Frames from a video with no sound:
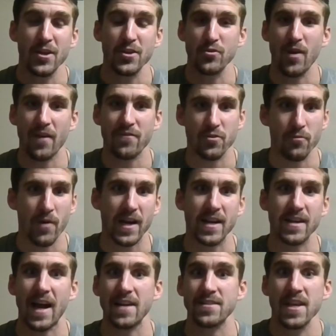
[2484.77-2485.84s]
You have to
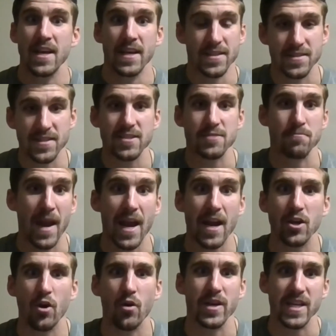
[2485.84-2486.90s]
recognize, is this man
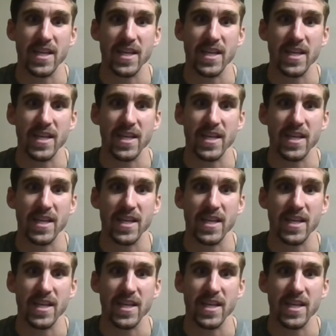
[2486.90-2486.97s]
going